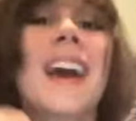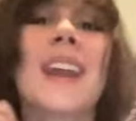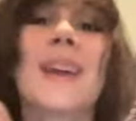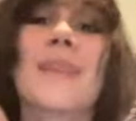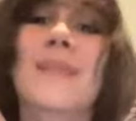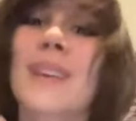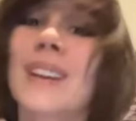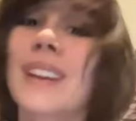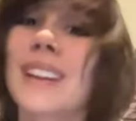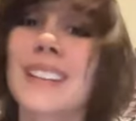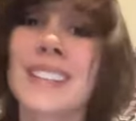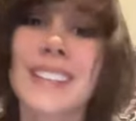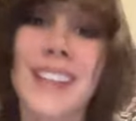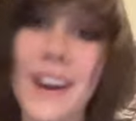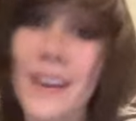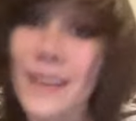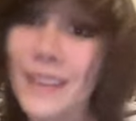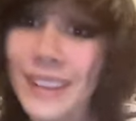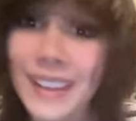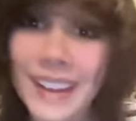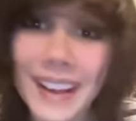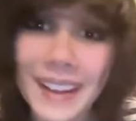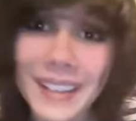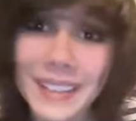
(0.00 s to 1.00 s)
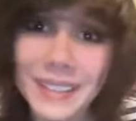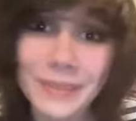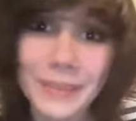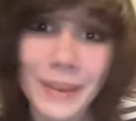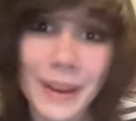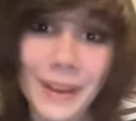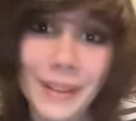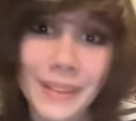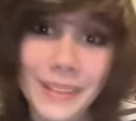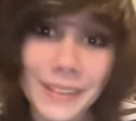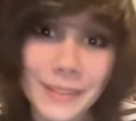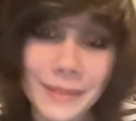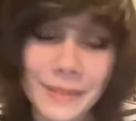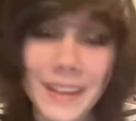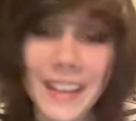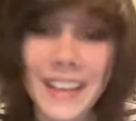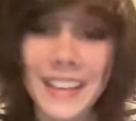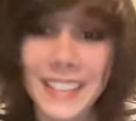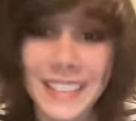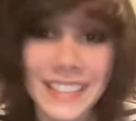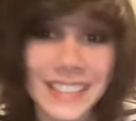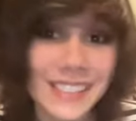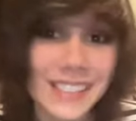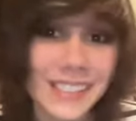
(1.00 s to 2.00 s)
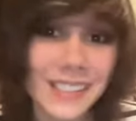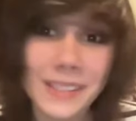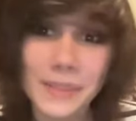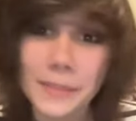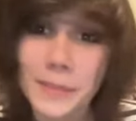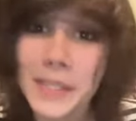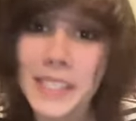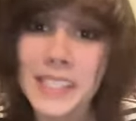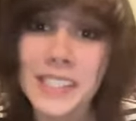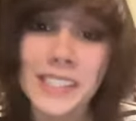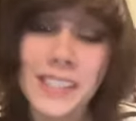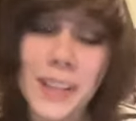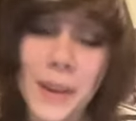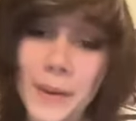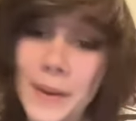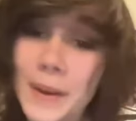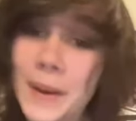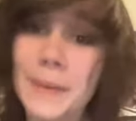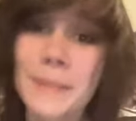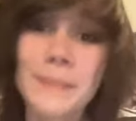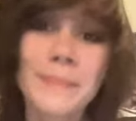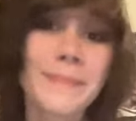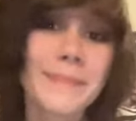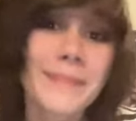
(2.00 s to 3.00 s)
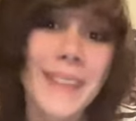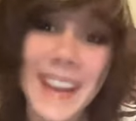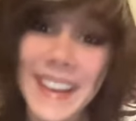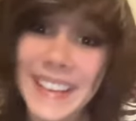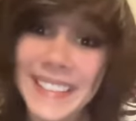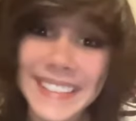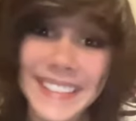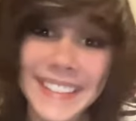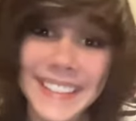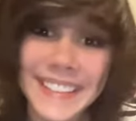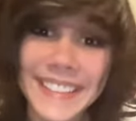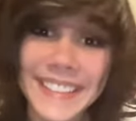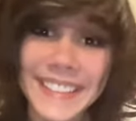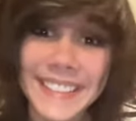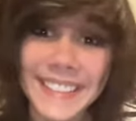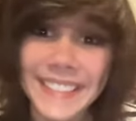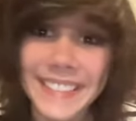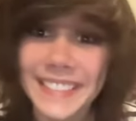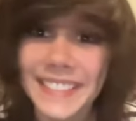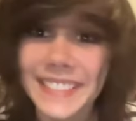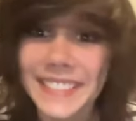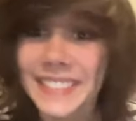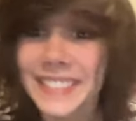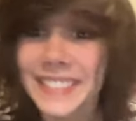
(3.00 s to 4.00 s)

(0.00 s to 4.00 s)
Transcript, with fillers: and i'm gonna tell you guys about them and it's gonna be so amazing